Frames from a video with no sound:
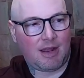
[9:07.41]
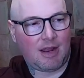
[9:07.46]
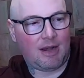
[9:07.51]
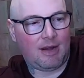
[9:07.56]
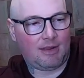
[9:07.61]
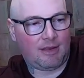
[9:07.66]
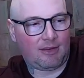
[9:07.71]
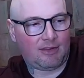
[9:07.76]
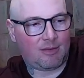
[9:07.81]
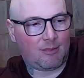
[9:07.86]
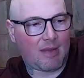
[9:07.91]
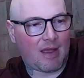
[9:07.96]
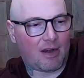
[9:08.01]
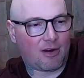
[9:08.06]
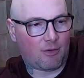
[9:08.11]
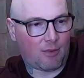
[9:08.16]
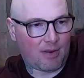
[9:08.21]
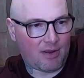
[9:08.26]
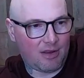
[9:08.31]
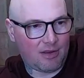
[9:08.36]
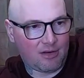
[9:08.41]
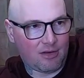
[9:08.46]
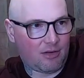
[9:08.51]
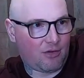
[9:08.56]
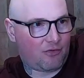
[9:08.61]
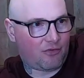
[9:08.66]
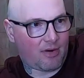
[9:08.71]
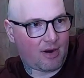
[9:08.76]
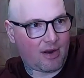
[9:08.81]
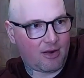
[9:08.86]
And it doesn't matter what you
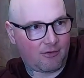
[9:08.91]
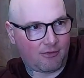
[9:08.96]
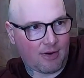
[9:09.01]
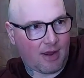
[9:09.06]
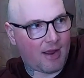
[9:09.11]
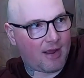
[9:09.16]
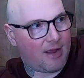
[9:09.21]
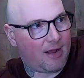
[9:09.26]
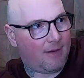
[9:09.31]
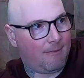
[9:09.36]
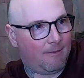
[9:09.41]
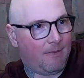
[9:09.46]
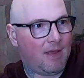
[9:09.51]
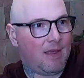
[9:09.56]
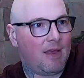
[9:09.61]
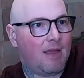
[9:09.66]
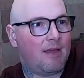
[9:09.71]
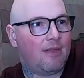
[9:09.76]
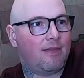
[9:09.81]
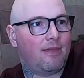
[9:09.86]
do to try and dry them,